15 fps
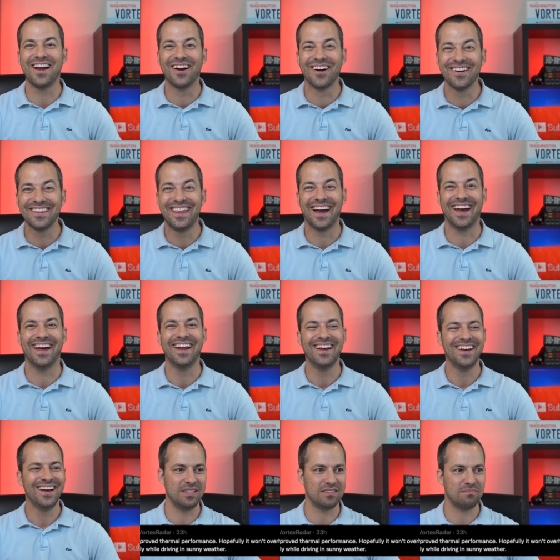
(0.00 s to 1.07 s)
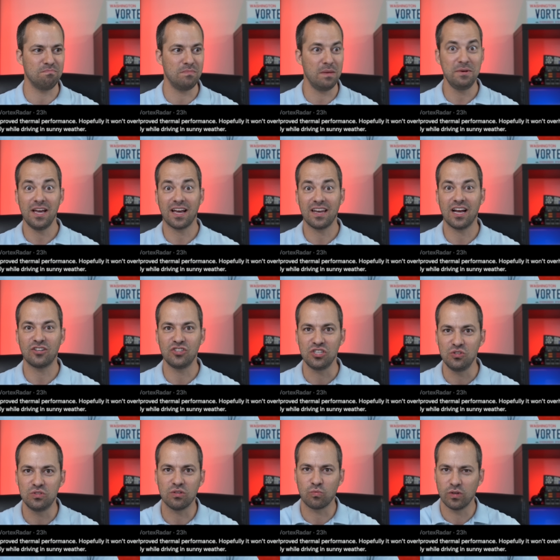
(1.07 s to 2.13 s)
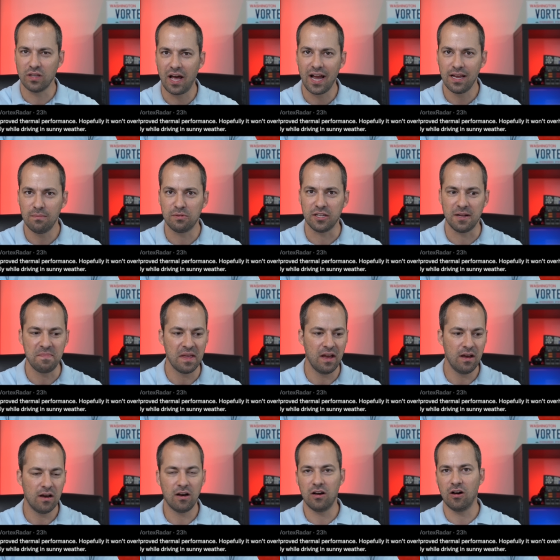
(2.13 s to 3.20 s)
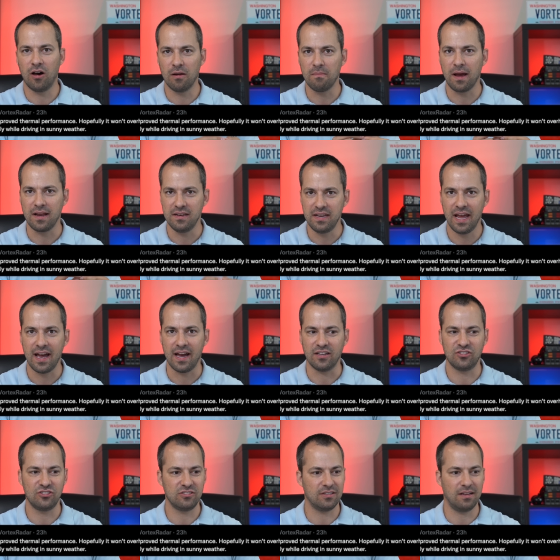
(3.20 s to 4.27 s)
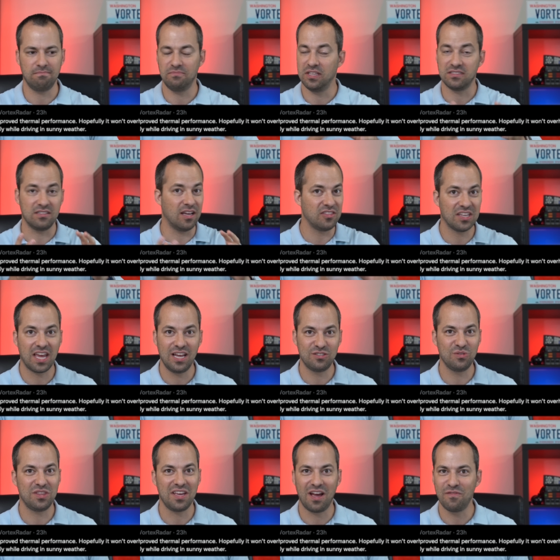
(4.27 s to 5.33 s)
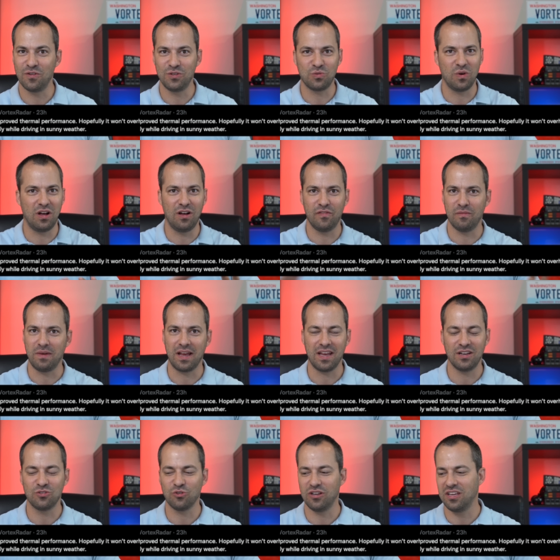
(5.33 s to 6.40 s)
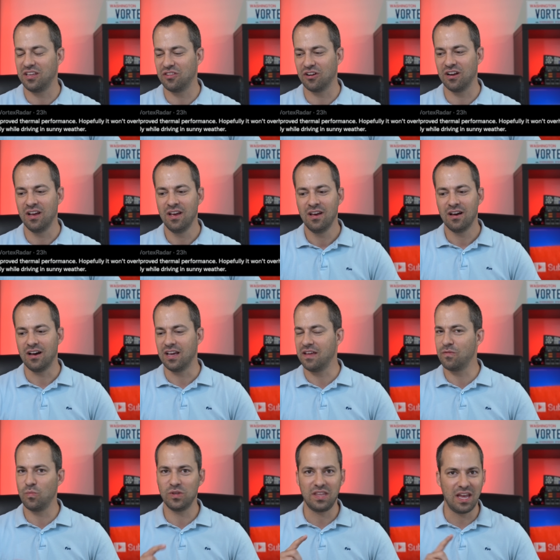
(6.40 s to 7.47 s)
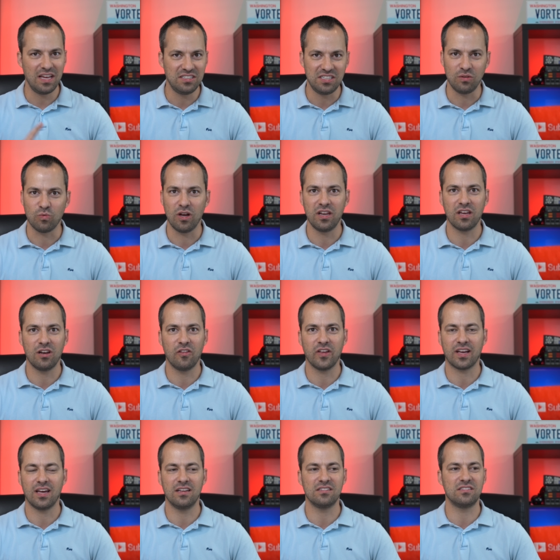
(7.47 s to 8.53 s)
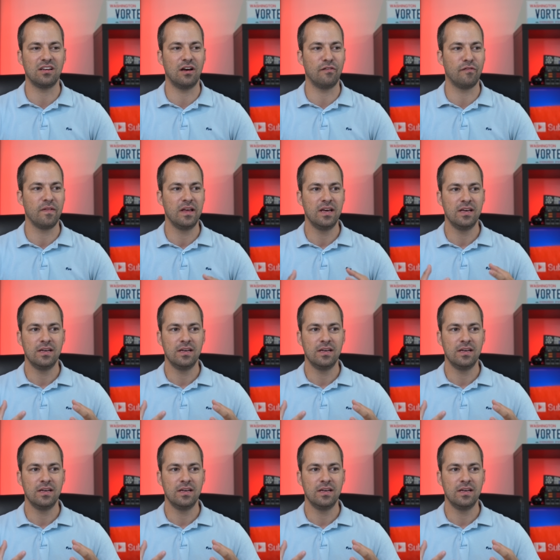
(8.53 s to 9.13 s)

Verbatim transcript: heard that is maybe I can actually use it reliably uh, on my dash. That's not the case with the iPhone 12 and my Android either, uh, even with the AC running and all that kind of stuff.